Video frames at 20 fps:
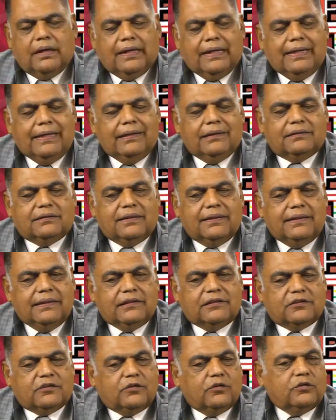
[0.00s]

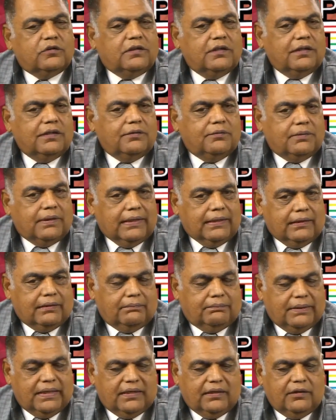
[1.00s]
He's totally right,
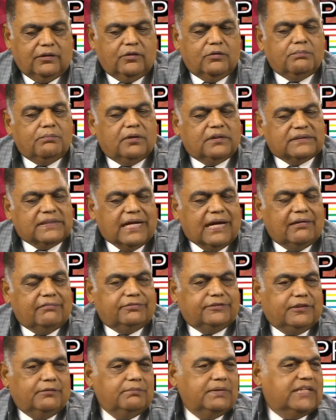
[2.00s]
because you must
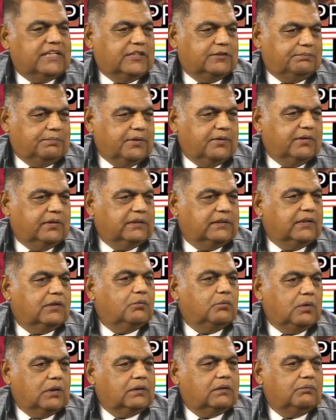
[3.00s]
have some experience in
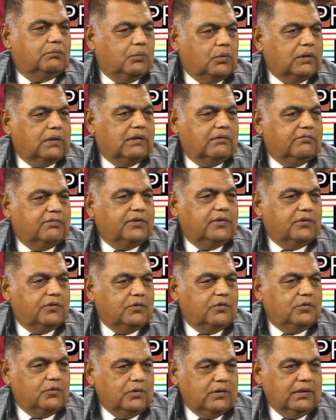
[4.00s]
whatever
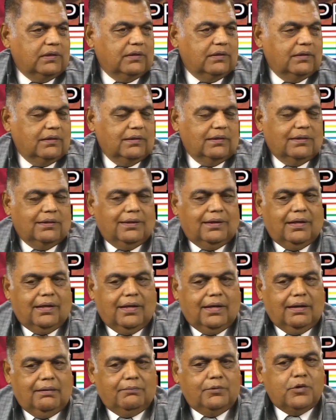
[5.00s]
you're doing.
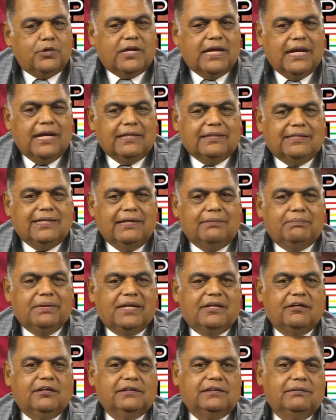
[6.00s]
You can't take,
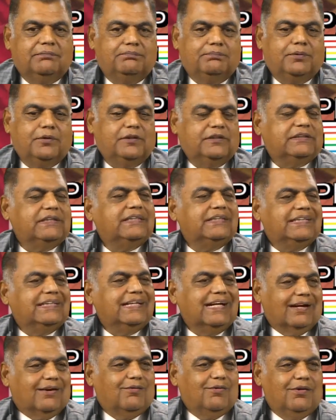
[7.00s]
because a person is
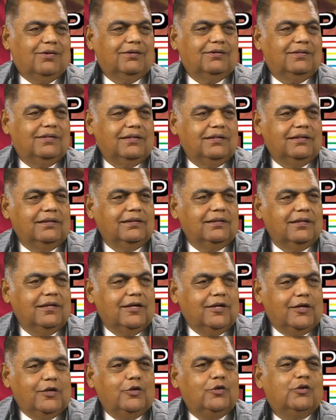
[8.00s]
an accountant,
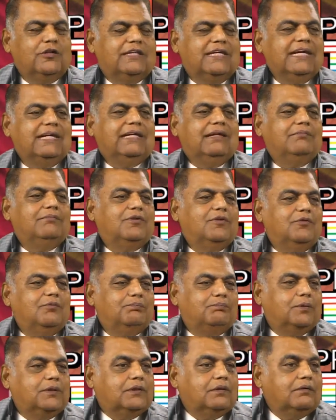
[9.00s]
you'll take them
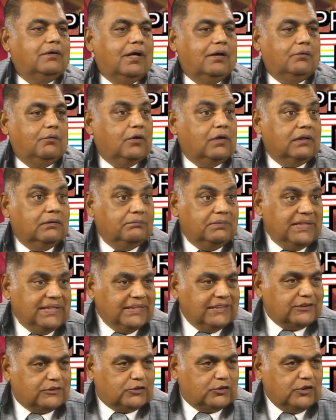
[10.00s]
to run a
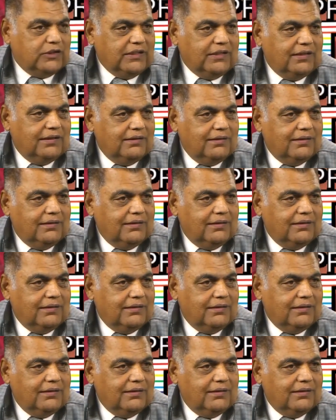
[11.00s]
ministry.